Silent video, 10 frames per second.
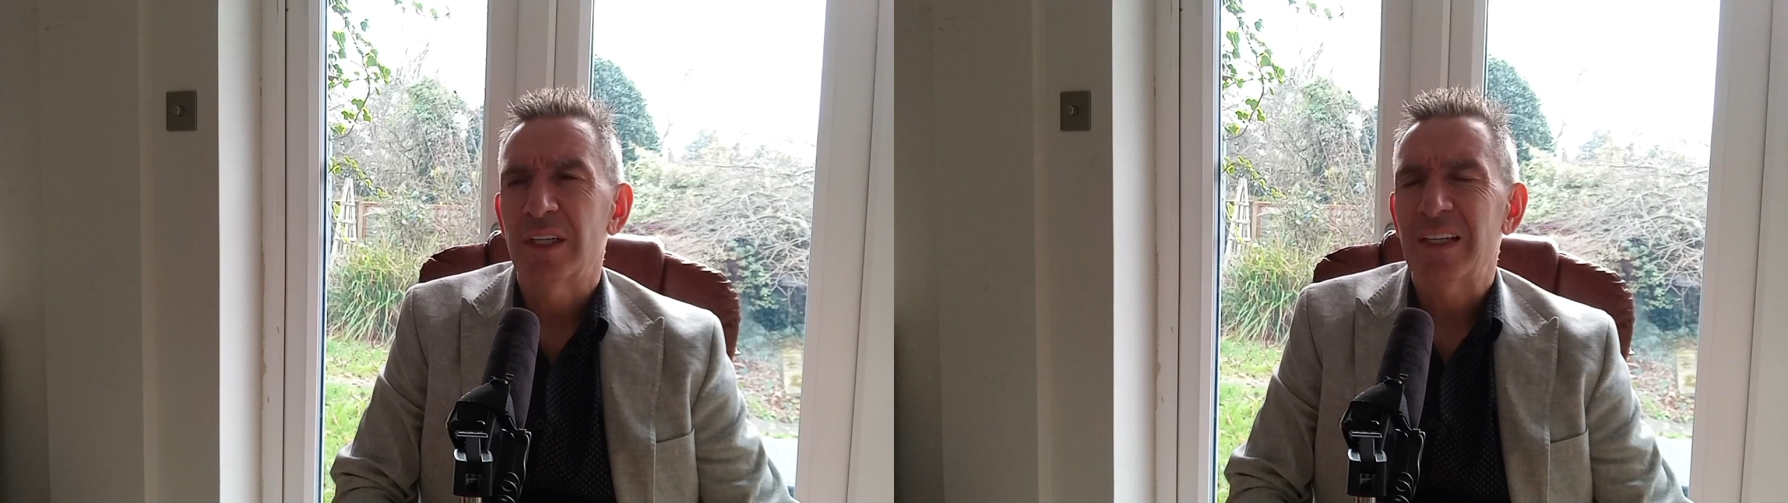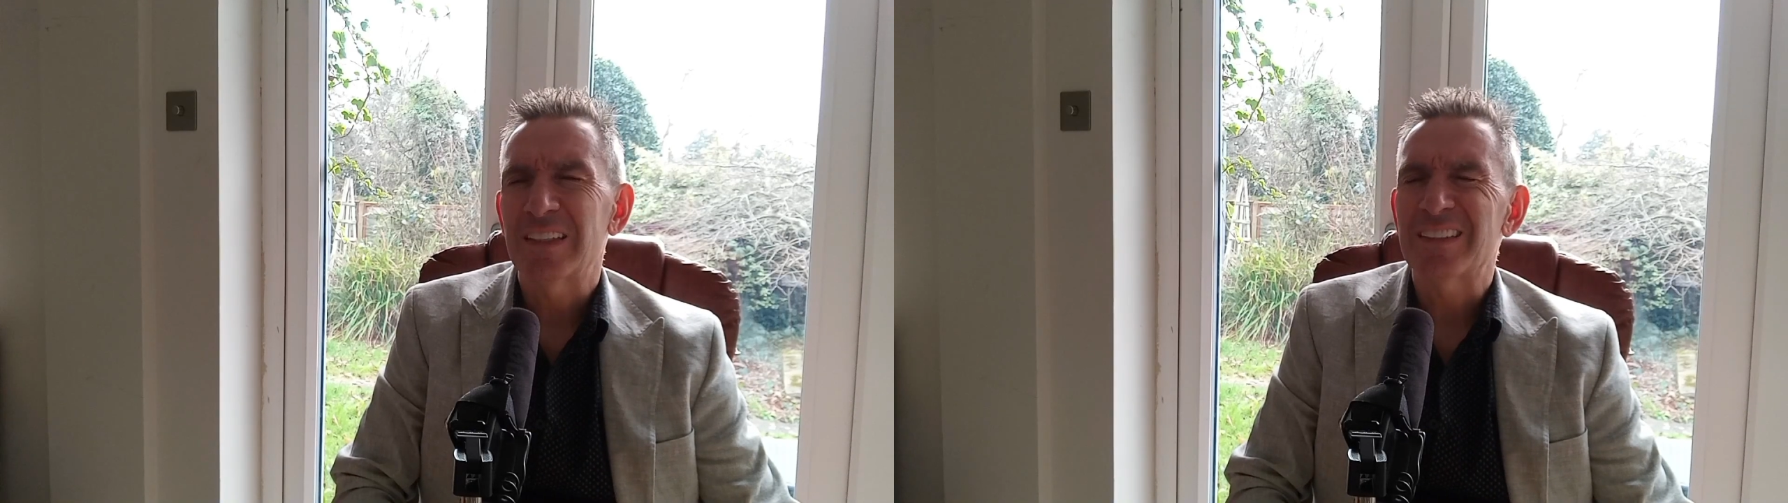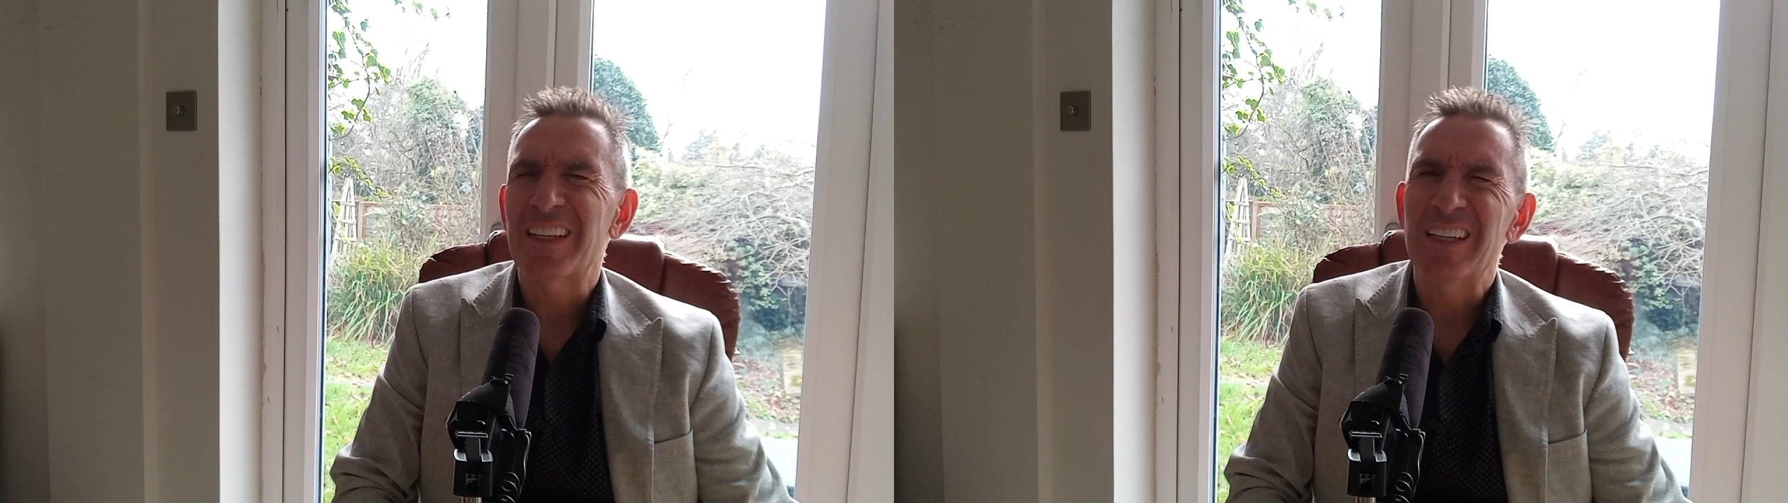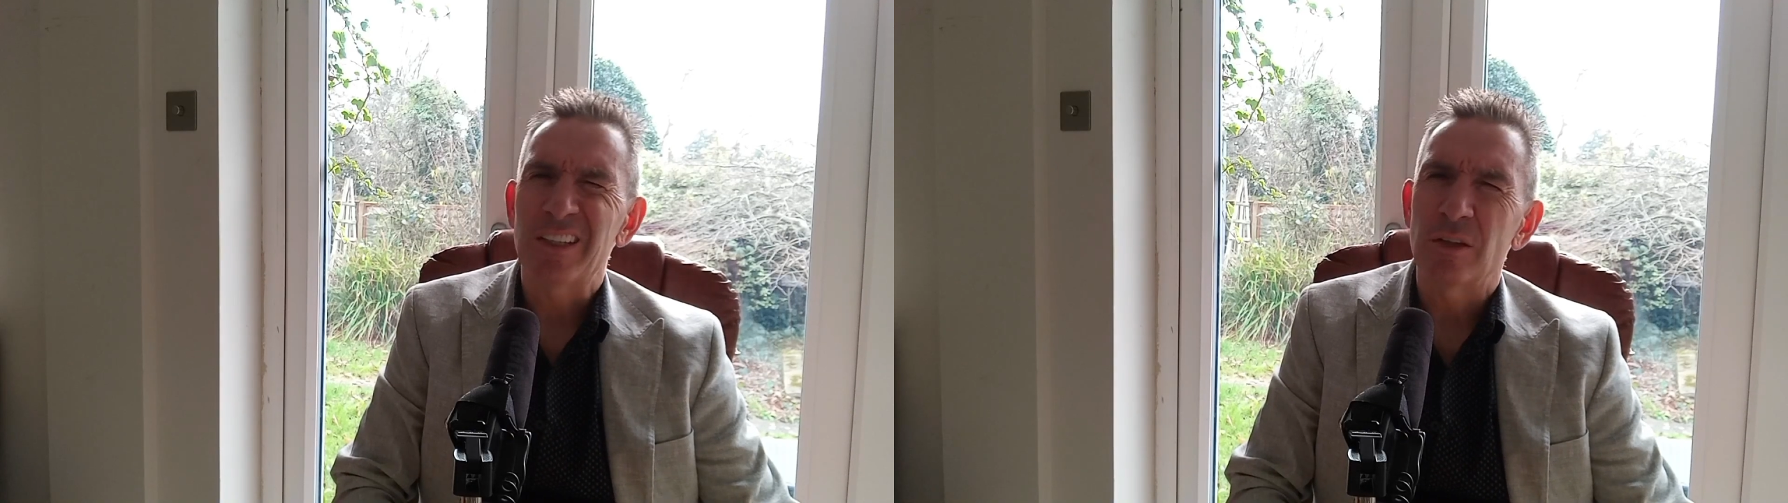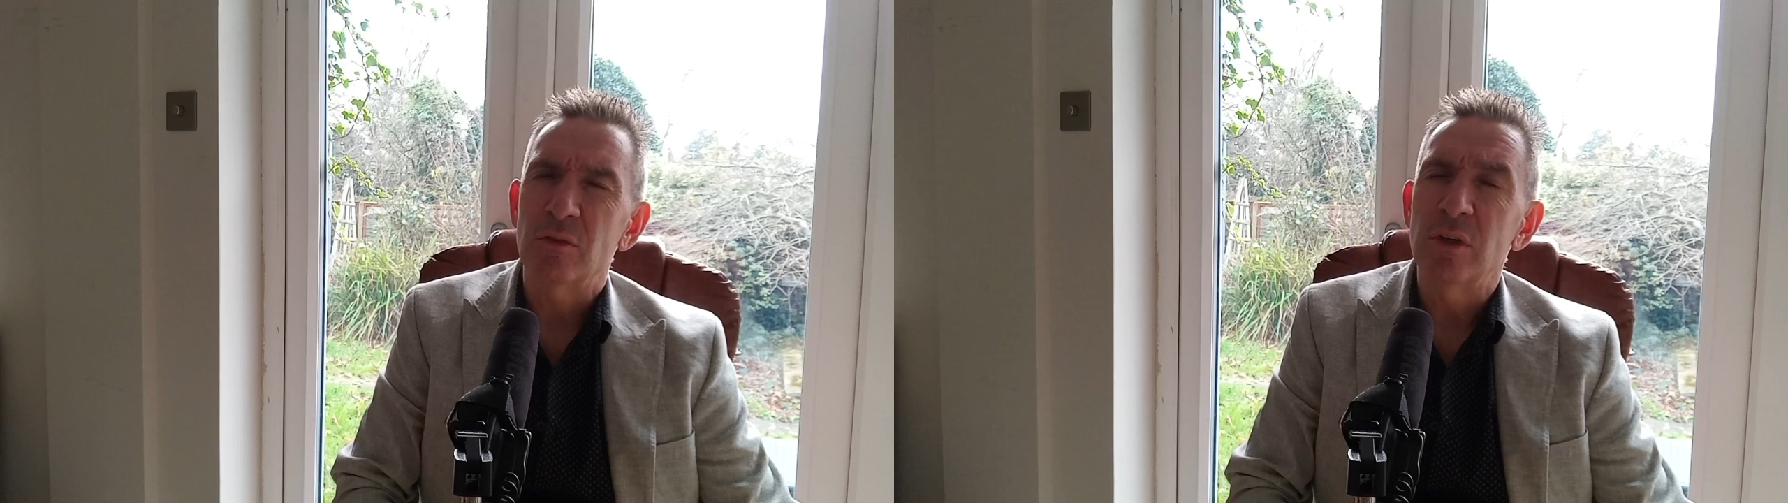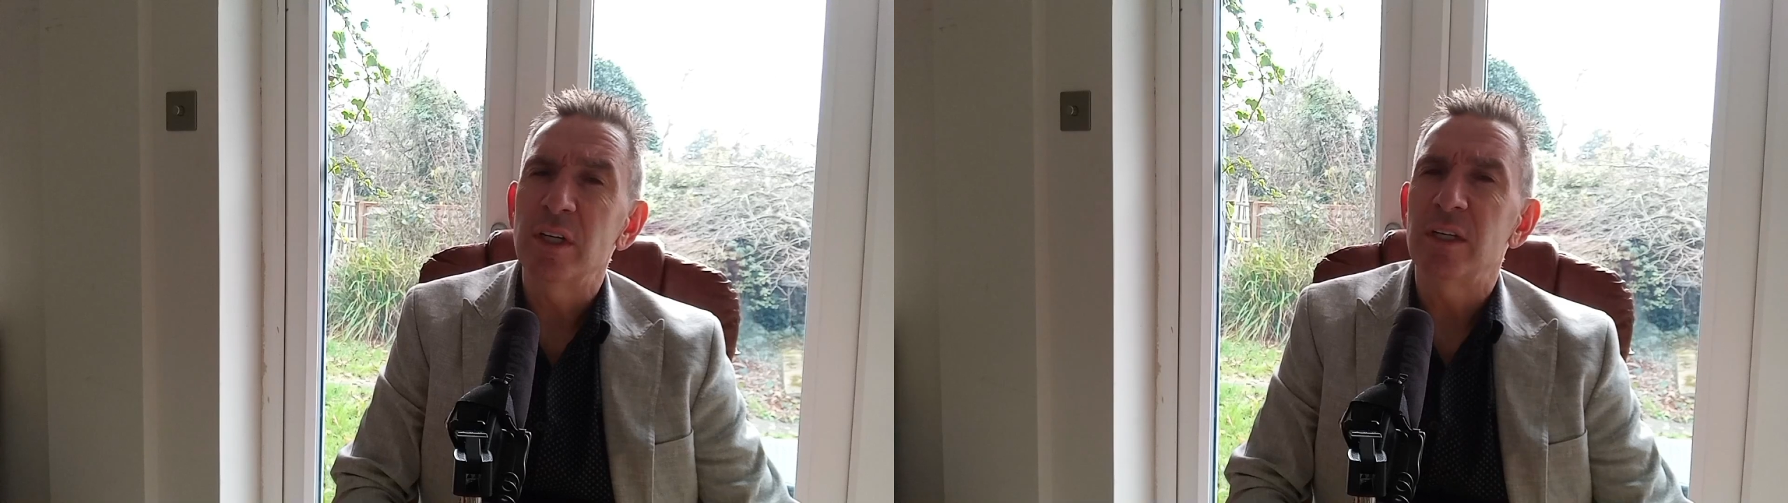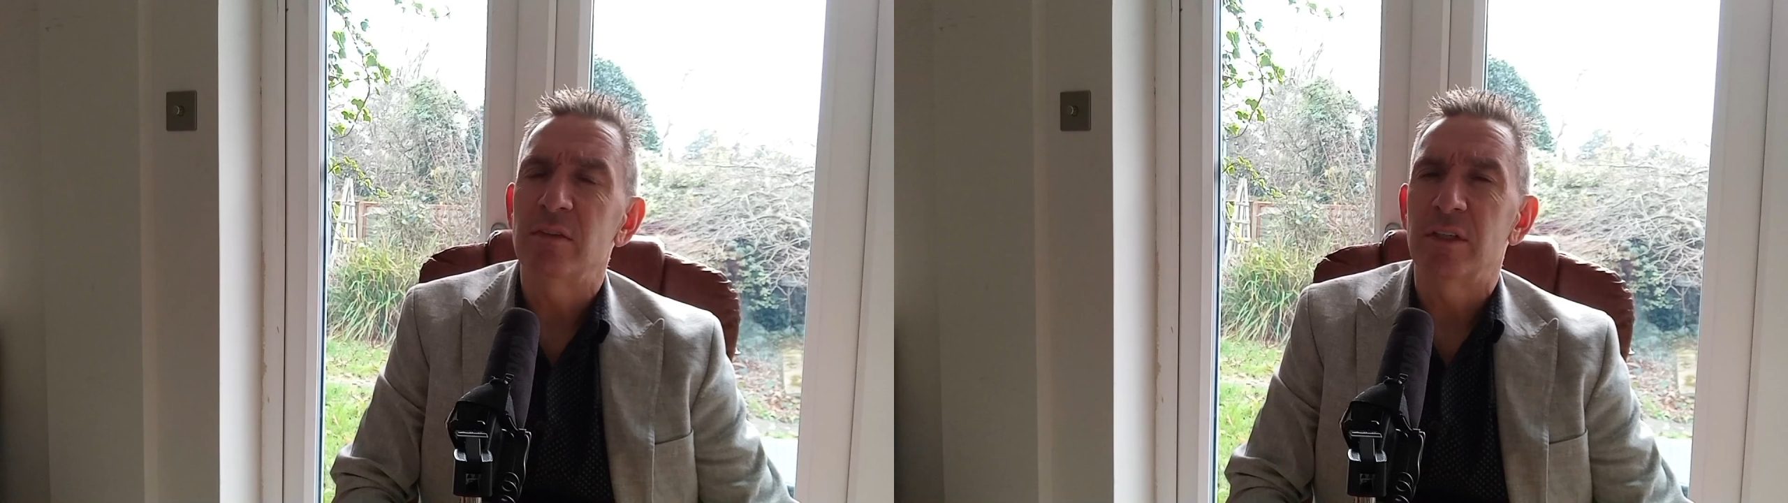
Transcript: Let's take the really